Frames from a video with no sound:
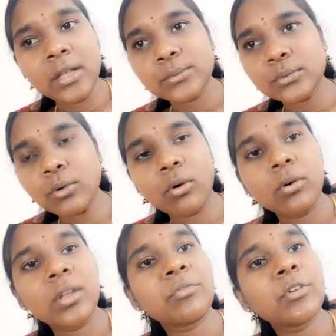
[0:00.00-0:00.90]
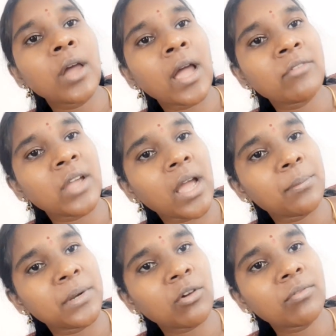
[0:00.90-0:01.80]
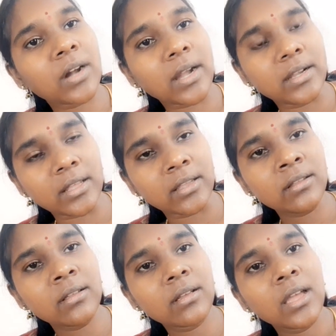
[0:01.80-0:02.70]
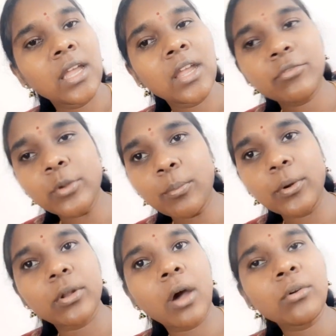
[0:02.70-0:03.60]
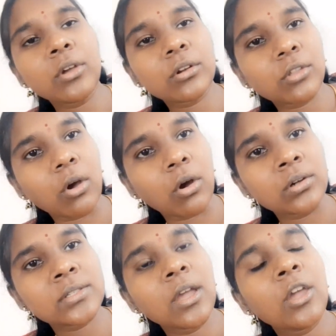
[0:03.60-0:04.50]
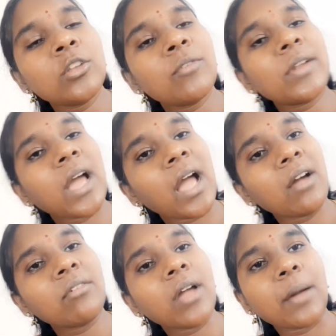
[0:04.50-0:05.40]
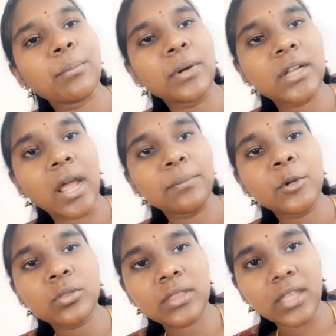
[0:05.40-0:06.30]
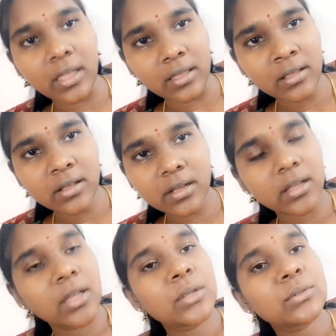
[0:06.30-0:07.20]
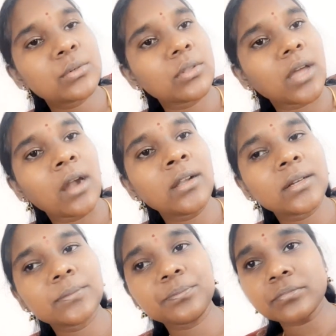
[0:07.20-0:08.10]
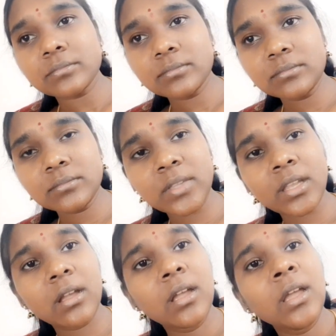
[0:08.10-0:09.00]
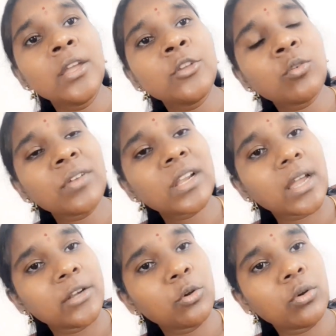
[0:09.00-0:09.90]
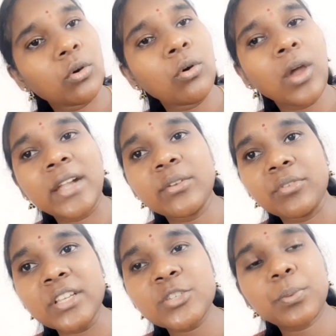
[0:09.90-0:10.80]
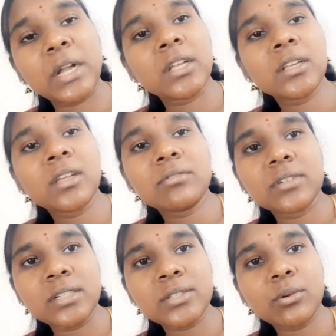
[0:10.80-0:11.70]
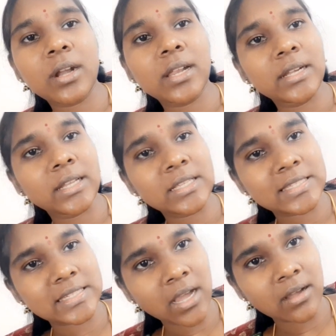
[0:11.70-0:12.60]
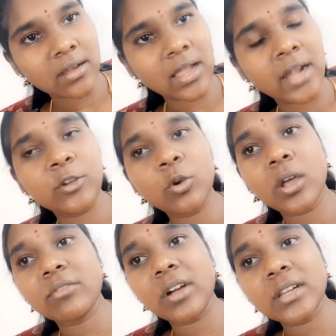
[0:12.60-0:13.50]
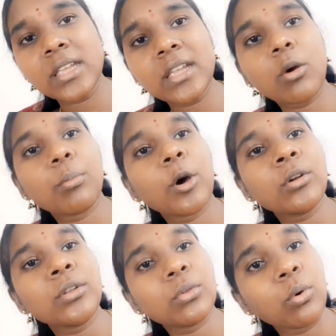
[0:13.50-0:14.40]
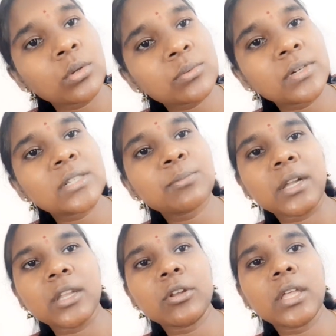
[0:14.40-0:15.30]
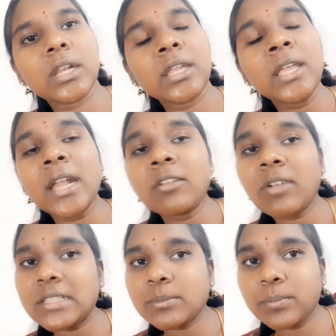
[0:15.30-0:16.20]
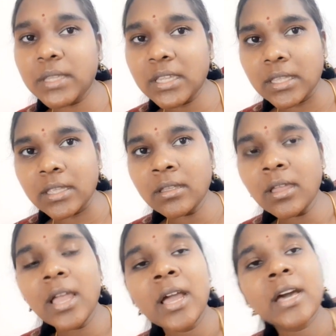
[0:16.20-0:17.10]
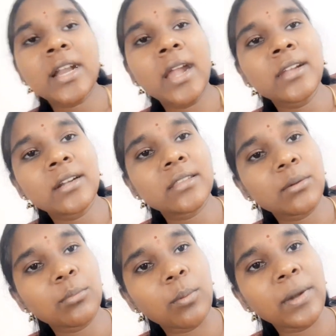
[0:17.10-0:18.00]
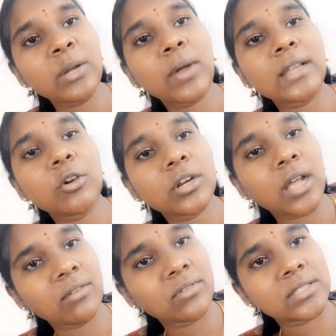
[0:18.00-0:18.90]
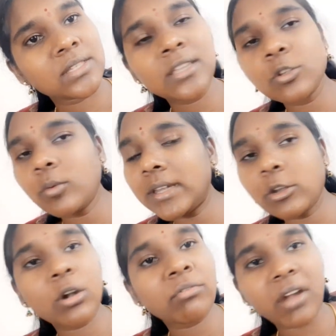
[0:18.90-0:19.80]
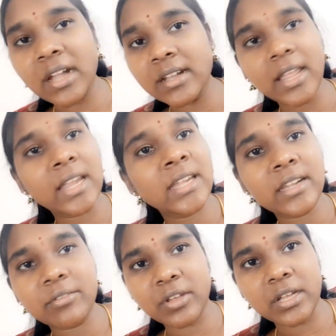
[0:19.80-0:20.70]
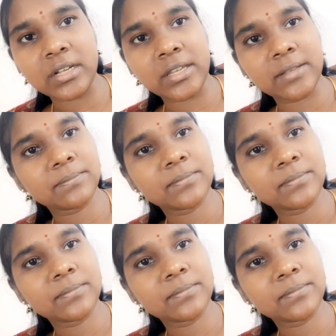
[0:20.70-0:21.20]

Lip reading: So if you have a habit of writing, if you put down your thoughts, you will have ample time to think, so that you will get to know at which particular words you are getting stuck, and you are working upon those words particularly. And while speaking, right at that moment while you are conversing, you will not find any difficulty.